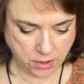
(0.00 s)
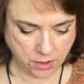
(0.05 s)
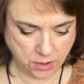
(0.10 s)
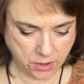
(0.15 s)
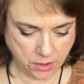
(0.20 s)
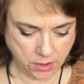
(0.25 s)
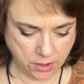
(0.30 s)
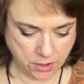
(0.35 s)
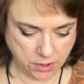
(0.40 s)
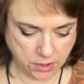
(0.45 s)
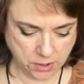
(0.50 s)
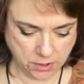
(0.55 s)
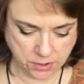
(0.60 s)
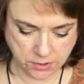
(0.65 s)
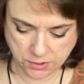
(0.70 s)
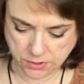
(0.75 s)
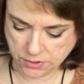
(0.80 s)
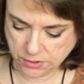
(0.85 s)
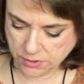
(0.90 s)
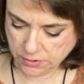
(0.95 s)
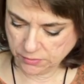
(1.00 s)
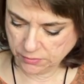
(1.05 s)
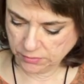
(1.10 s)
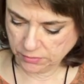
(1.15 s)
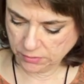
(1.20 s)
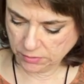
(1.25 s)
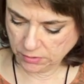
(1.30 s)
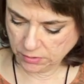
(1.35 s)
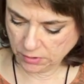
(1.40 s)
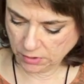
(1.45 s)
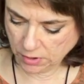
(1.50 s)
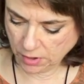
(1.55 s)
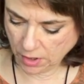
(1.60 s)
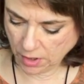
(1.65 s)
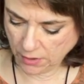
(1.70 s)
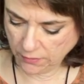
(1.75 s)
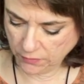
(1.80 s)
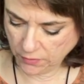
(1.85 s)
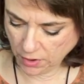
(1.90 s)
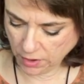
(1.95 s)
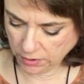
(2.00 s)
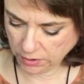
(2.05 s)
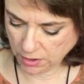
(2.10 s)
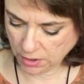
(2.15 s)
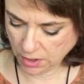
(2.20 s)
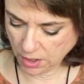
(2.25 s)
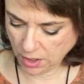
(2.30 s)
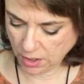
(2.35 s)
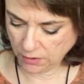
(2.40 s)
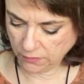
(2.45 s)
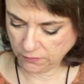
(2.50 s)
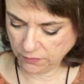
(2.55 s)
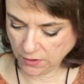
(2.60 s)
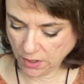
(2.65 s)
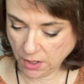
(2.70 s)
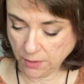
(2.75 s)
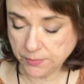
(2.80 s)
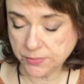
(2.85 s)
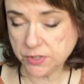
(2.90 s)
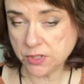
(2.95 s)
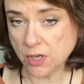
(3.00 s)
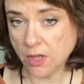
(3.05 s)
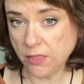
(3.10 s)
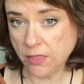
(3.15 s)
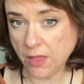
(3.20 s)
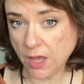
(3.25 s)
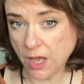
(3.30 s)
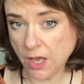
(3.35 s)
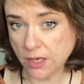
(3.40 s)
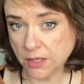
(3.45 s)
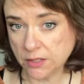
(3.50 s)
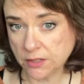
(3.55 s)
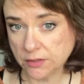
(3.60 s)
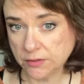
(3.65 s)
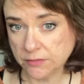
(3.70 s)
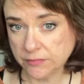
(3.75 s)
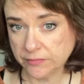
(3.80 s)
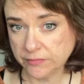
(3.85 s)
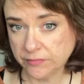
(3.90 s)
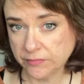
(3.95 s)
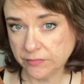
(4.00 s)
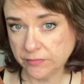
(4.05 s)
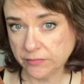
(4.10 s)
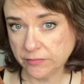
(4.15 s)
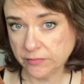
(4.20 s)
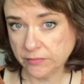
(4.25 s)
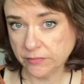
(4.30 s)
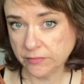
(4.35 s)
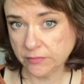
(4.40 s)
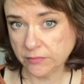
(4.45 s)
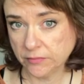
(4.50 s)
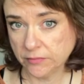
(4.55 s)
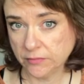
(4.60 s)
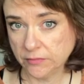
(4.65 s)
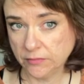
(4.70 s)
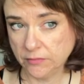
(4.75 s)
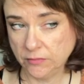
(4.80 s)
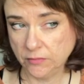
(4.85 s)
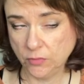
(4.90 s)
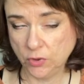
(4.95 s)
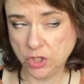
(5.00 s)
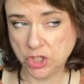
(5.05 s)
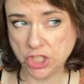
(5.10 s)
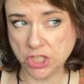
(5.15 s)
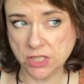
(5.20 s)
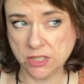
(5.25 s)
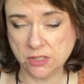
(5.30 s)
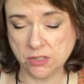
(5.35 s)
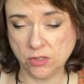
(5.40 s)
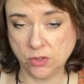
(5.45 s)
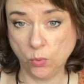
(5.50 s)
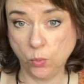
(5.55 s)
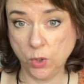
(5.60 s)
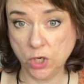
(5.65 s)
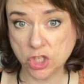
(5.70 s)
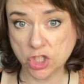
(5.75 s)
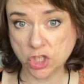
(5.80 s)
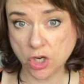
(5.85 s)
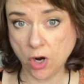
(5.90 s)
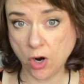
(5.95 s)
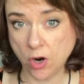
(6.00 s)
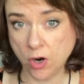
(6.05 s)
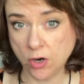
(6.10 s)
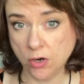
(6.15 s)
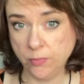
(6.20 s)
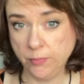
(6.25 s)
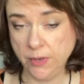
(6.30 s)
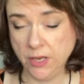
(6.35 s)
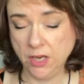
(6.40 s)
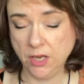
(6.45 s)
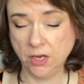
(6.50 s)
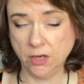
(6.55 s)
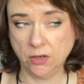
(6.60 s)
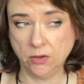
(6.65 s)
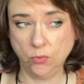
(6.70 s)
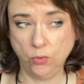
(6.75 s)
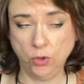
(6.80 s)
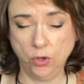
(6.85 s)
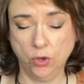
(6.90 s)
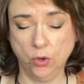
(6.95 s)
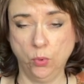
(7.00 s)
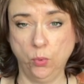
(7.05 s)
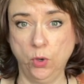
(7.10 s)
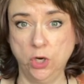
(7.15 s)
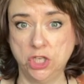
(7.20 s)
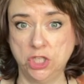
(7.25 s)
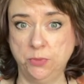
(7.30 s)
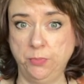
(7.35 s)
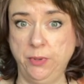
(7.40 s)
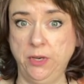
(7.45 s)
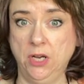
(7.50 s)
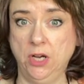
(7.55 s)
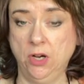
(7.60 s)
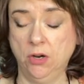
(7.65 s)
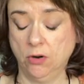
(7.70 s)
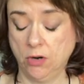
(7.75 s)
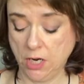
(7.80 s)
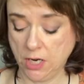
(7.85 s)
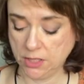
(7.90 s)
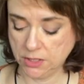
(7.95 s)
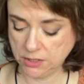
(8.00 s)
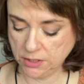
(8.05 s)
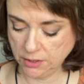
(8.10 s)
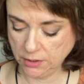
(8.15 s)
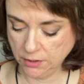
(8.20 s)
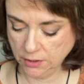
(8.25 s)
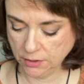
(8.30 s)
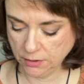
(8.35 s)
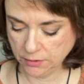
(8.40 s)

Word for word: is I've got the Nine of Cups on that, which is the wish card being your wish being granted.